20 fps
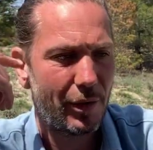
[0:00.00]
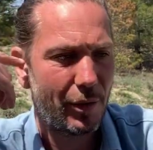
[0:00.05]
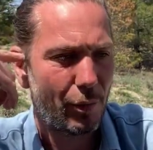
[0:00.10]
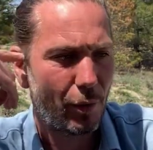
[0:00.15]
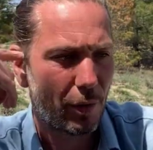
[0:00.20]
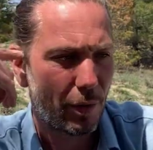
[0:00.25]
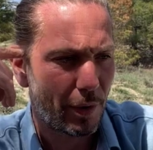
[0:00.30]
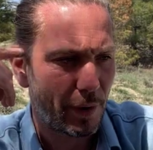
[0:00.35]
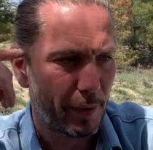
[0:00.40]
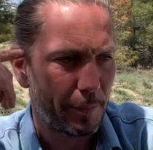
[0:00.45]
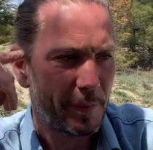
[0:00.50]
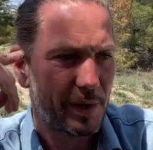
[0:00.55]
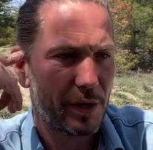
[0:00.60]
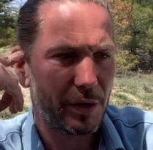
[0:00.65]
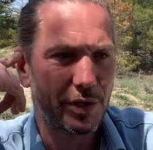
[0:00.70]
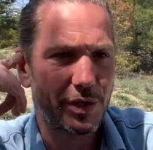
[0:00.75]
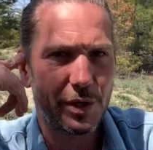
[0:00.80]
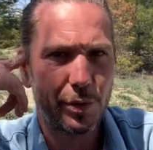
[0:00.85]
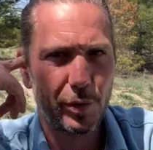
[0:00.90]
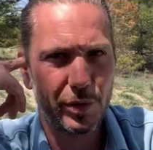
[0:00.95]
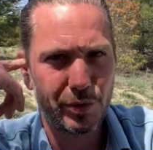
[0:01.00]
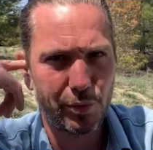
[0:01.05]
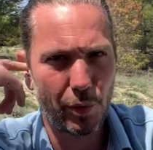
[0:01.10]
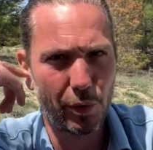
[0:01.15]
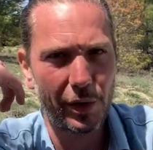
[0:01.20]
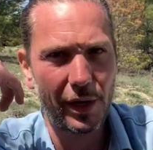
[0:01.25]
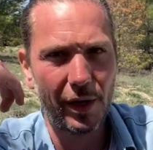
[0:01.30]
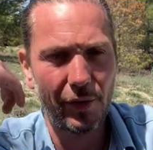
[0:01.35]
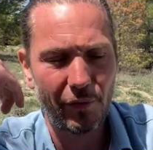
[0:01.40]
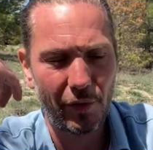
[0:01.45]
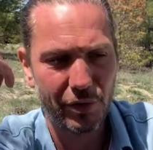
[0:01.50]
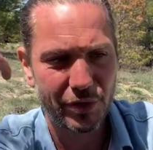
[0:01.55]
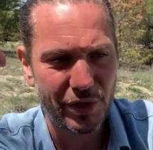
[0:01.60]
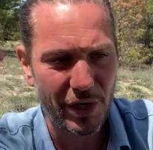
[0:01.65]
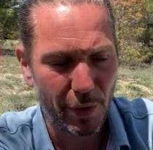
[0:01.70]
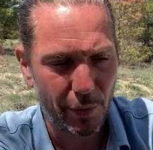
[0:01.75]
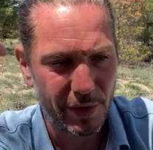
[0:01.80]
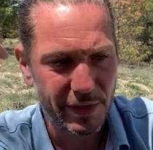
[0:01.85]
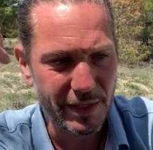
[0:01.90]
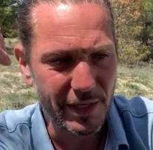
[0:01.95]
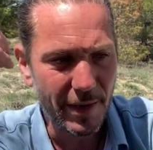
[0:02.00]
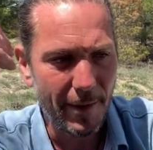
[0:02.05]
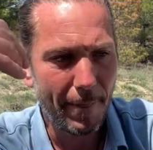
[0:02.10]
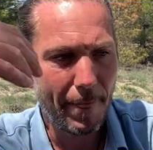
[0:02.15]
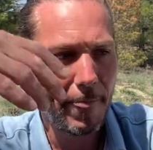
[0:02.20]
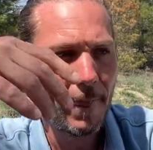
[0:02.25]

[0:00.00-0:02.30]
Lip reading: war because she was working for charity.